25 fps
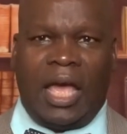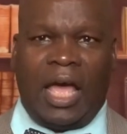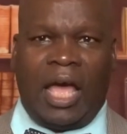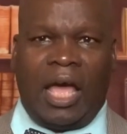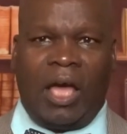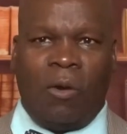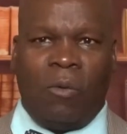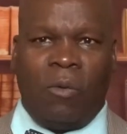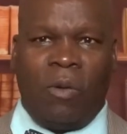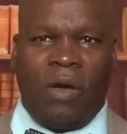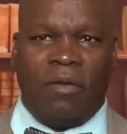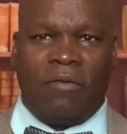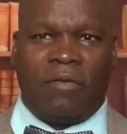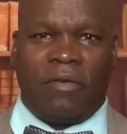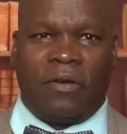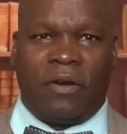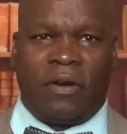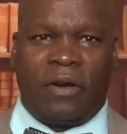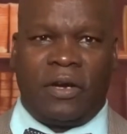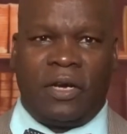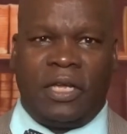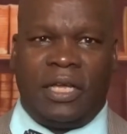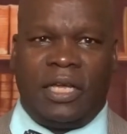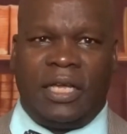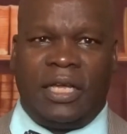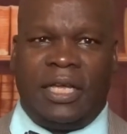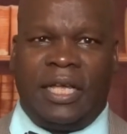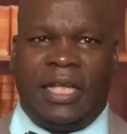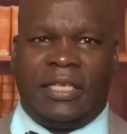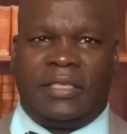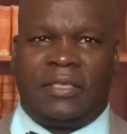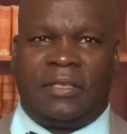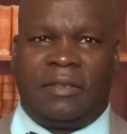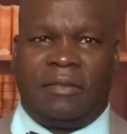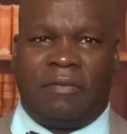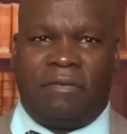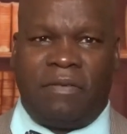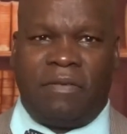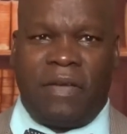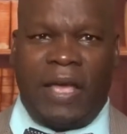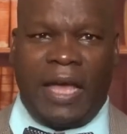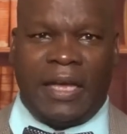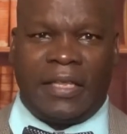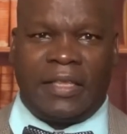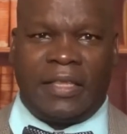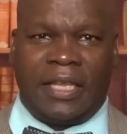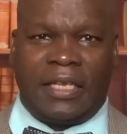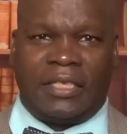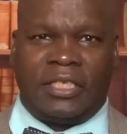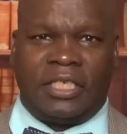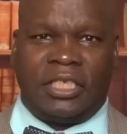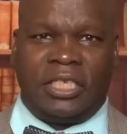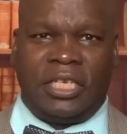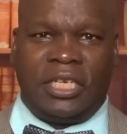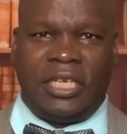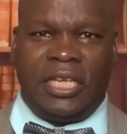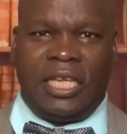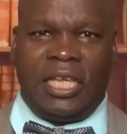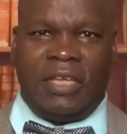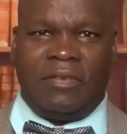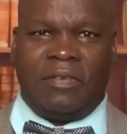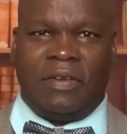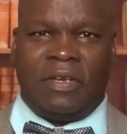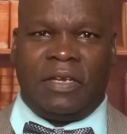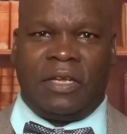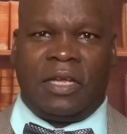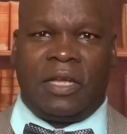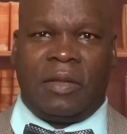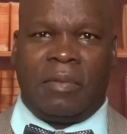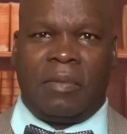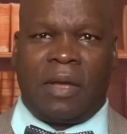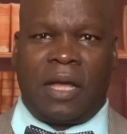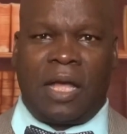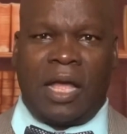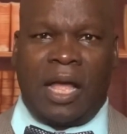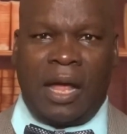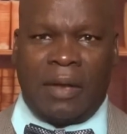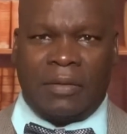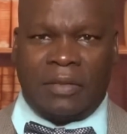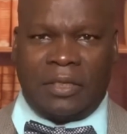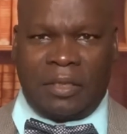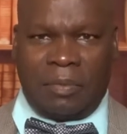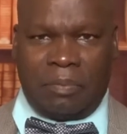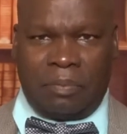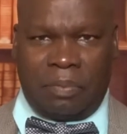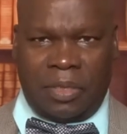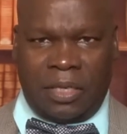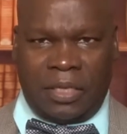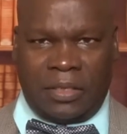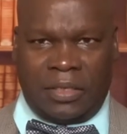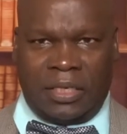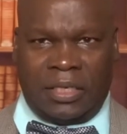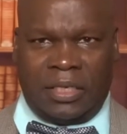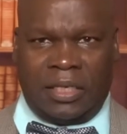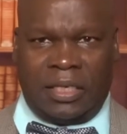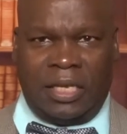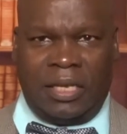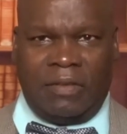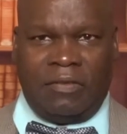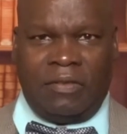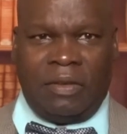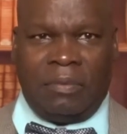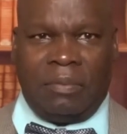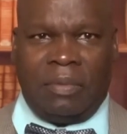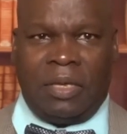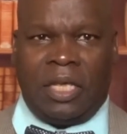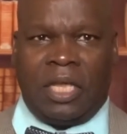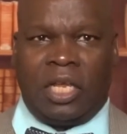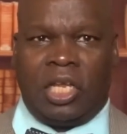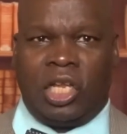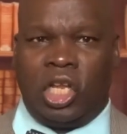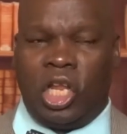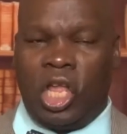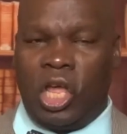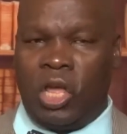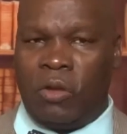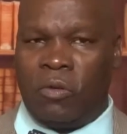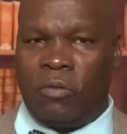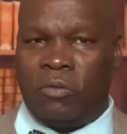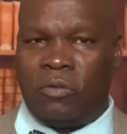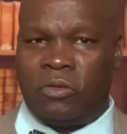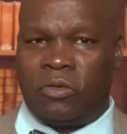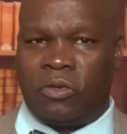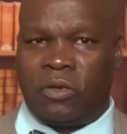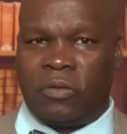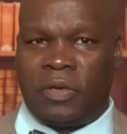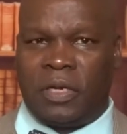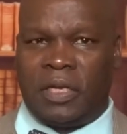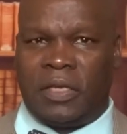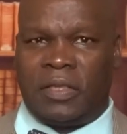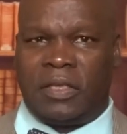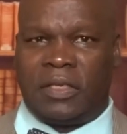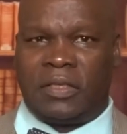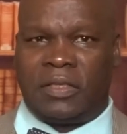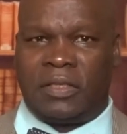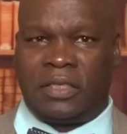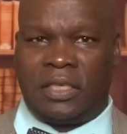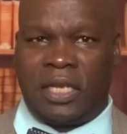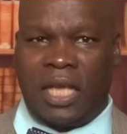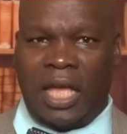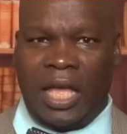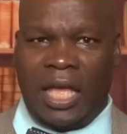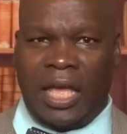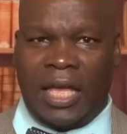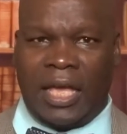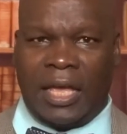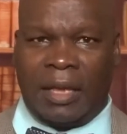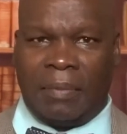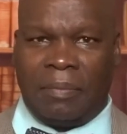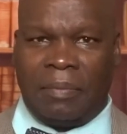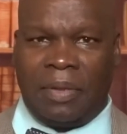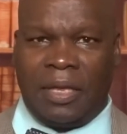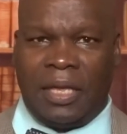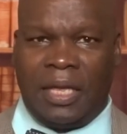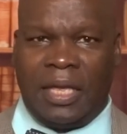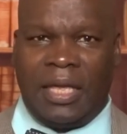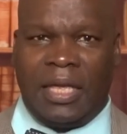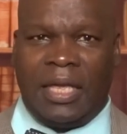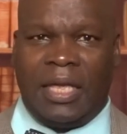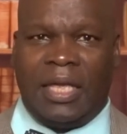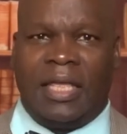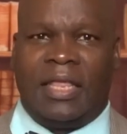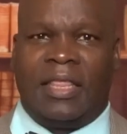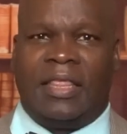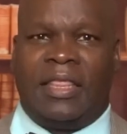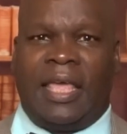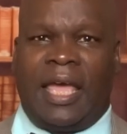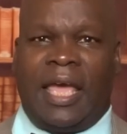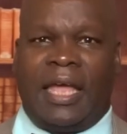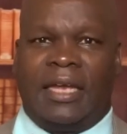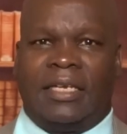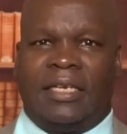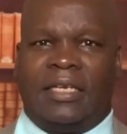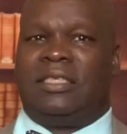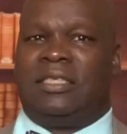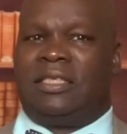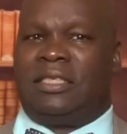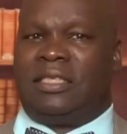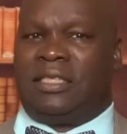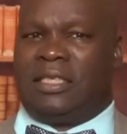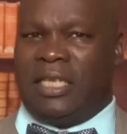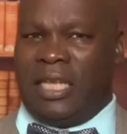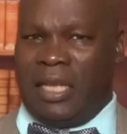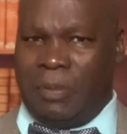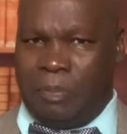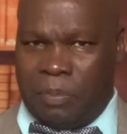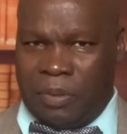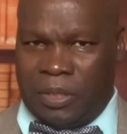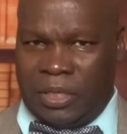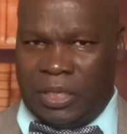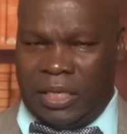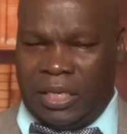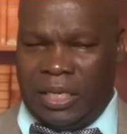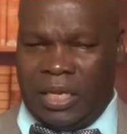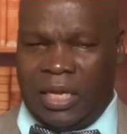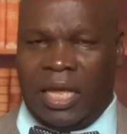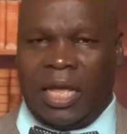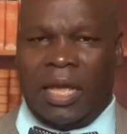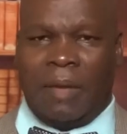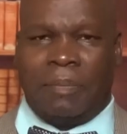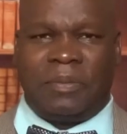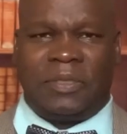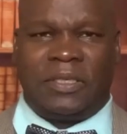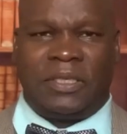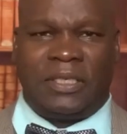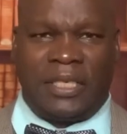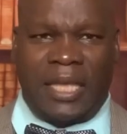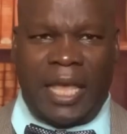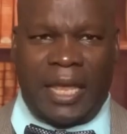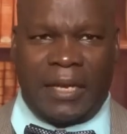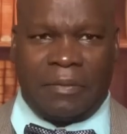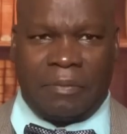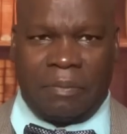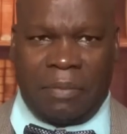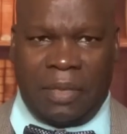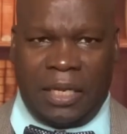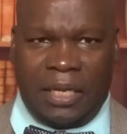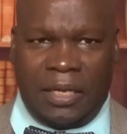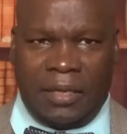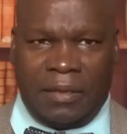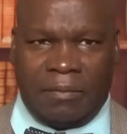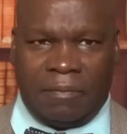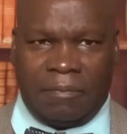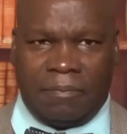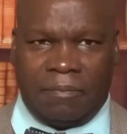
However, it's the fact that she even com- contemplated leaving me alone during this time that deeply upset me.